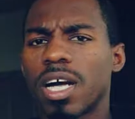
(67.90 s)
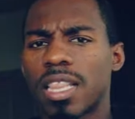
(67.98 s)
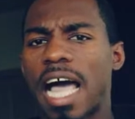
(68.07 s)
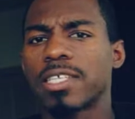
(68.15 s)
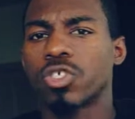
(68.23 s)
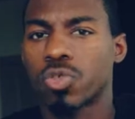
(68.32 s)
a
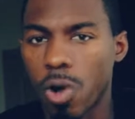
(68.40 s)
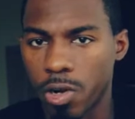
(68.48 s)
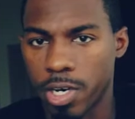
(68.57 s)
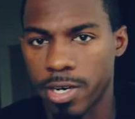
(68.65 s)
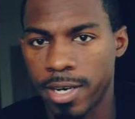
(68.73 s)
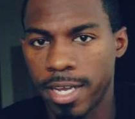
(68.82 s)
lot
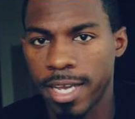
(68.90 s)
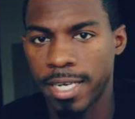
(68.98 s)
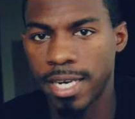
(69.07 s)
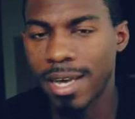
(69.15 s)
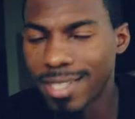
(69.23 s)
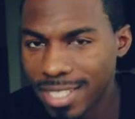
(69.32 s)
stronger?
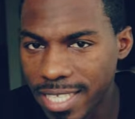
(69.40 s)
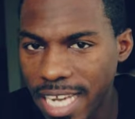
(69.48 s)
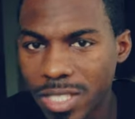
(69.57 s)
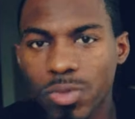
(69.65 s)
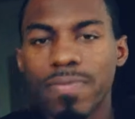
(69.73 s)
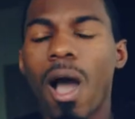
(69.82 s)
Now, in this
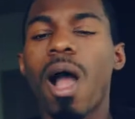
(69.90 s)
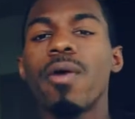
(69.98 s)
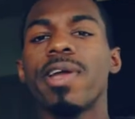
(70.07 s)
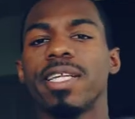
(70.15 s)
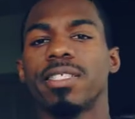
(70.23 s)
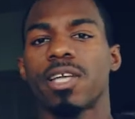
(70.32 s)
section, we've
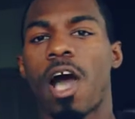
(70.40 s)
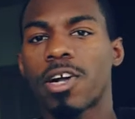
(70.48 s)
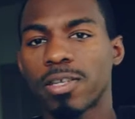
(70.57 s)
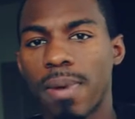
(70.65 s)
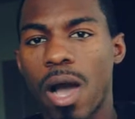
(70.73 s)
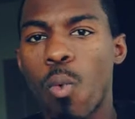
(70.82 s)
already talked
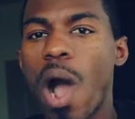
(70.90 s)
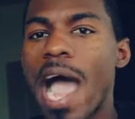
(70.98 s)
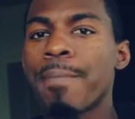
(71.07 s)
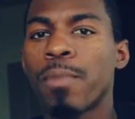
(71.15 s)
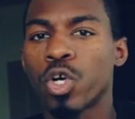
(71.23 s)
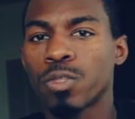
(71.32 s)
about why
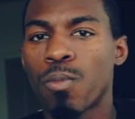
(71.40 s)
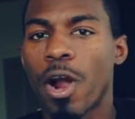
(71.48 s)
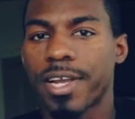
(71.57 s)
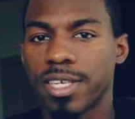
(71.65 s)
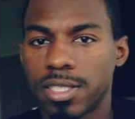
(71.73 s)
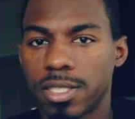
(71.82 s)
most
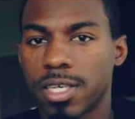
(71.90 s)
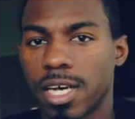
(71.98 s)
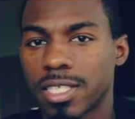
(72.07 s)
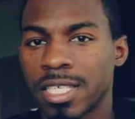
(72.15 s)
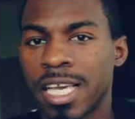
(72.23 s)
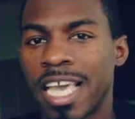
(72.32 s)
marketing
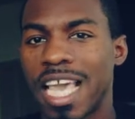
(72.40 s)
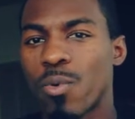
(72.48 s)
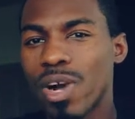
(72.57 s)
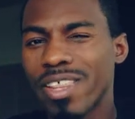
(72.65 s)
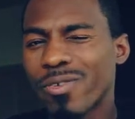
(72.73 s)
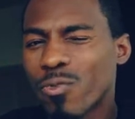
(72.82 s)
sucks. And
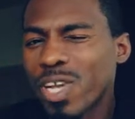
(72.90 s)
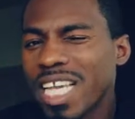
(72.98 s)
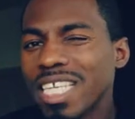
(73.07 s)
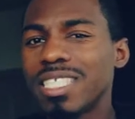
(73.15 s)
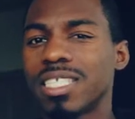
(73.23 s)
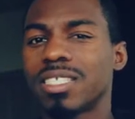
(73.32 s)
one of the
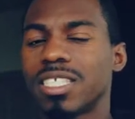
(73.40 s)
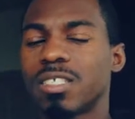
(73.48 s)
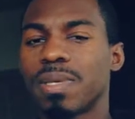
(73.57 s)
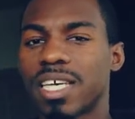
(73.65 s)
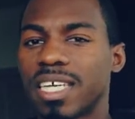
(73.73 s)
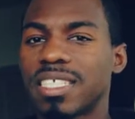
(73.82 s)
reasons is
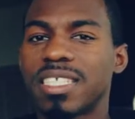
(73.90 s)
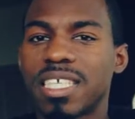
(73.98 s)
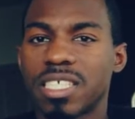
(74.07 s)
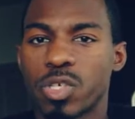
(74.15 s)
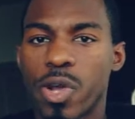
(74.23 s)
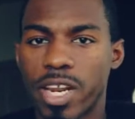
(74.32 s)
because it
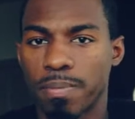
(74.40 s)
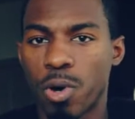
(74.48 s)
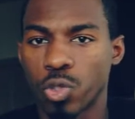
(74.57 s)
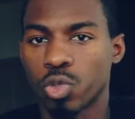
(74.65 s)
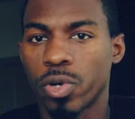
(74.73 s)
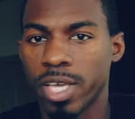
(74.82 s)
doesn't create
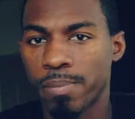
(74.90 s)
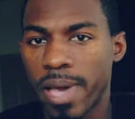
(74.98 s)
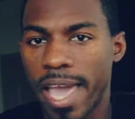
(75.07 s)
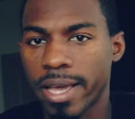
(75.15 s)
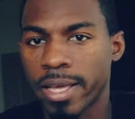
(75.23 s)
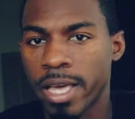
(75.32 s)
emotional
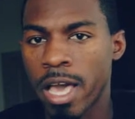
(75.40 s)
impact.